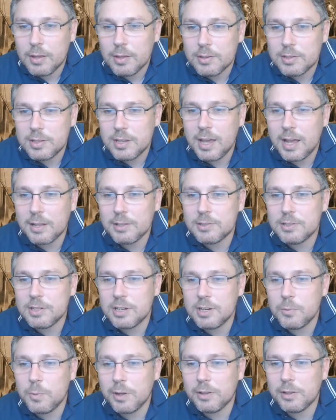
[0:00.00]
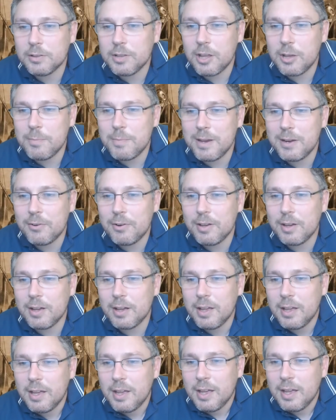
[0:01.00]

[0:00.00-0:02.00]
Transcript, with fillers: CLG will Nymeria